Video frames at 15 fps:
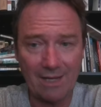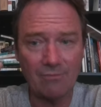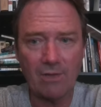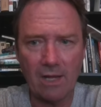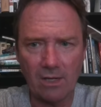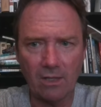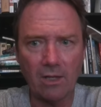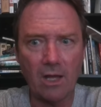And
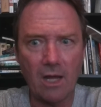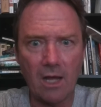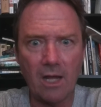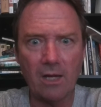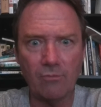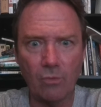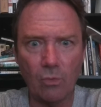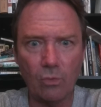I've got a
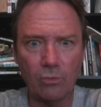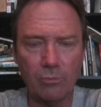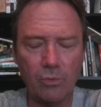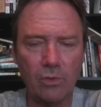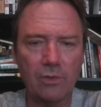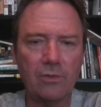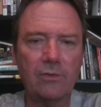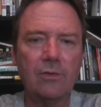lot of old
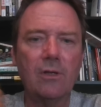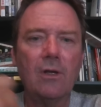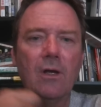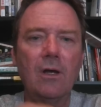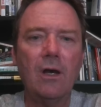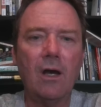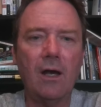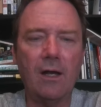books
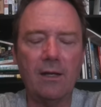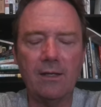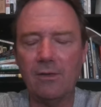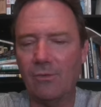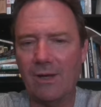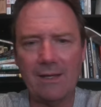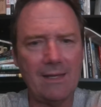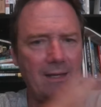on,
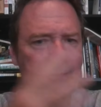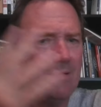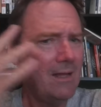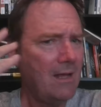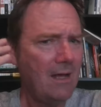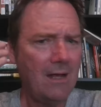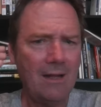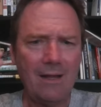again,
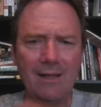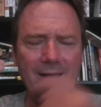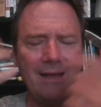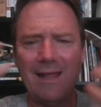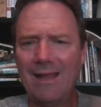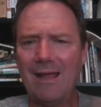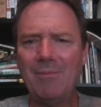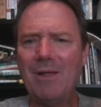
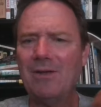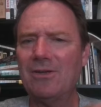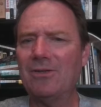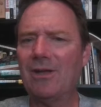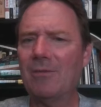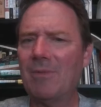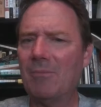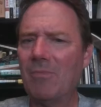and I'm not
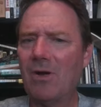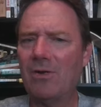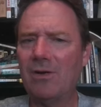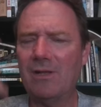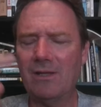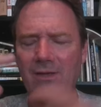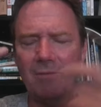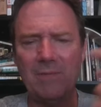just talking about
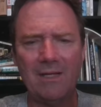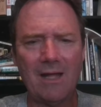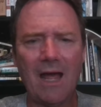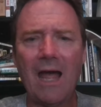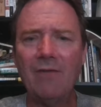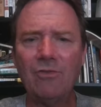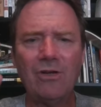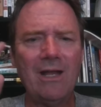modern days. I mean,
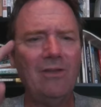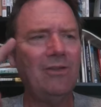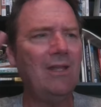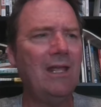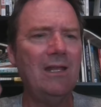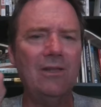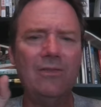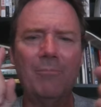I've
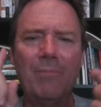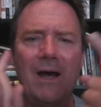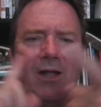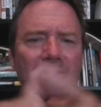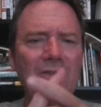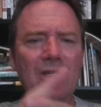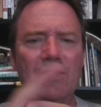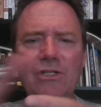translated the
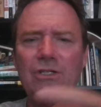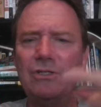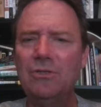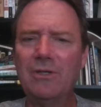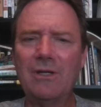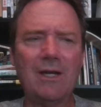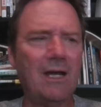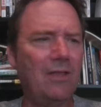Bansen
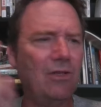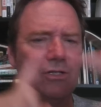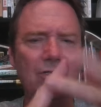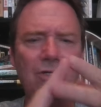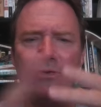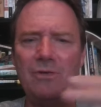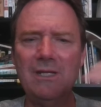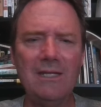Shukai, the
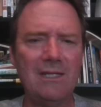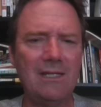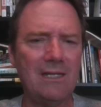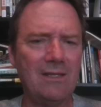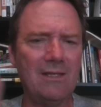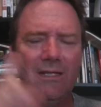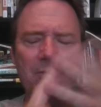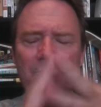
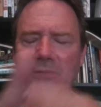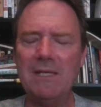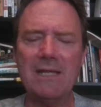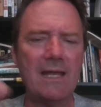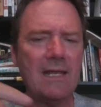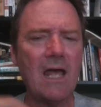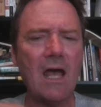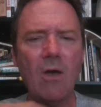Shoninki, the
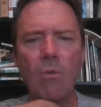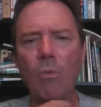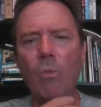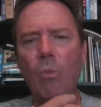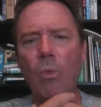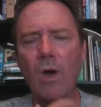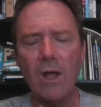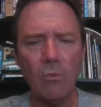Nimpide, not
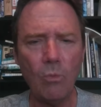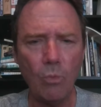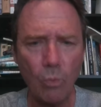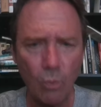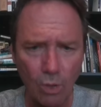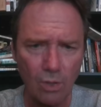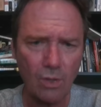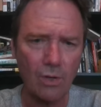
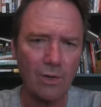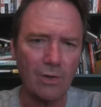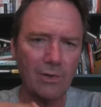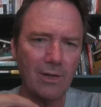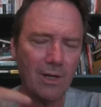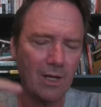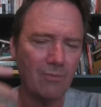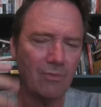one
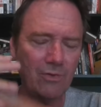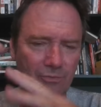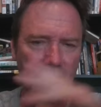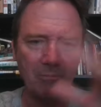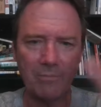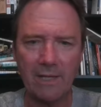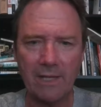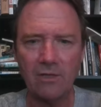word of a
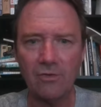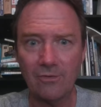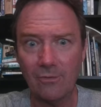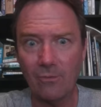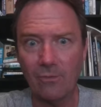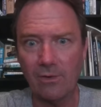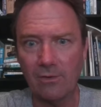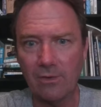straight bladed
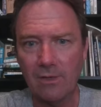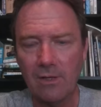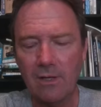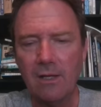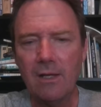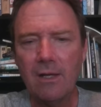sword.